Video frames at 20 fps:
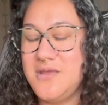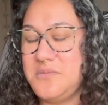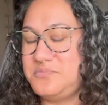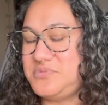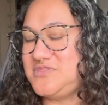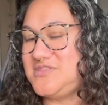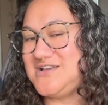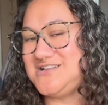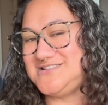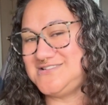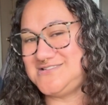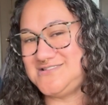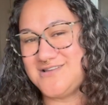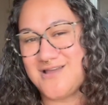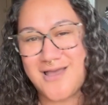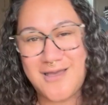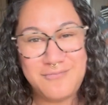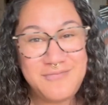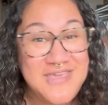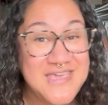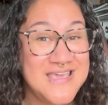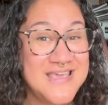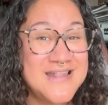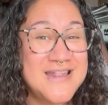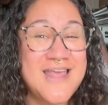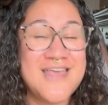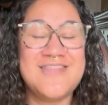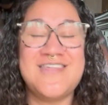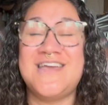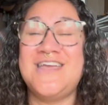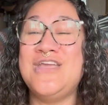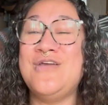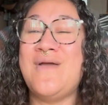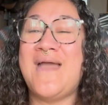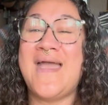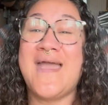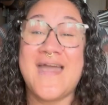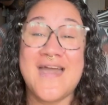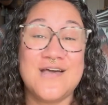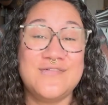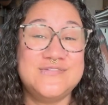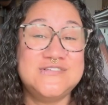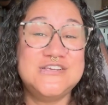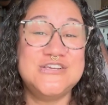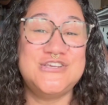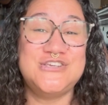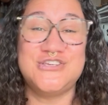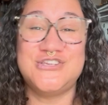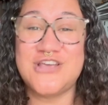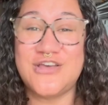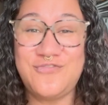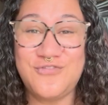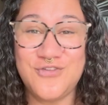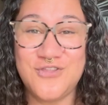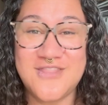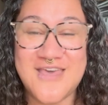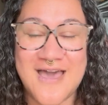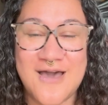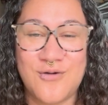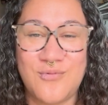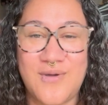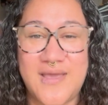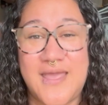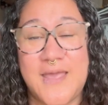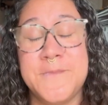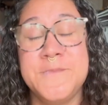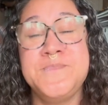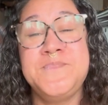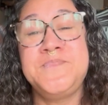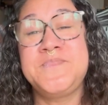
But that does not mean that you have to shuffle that way.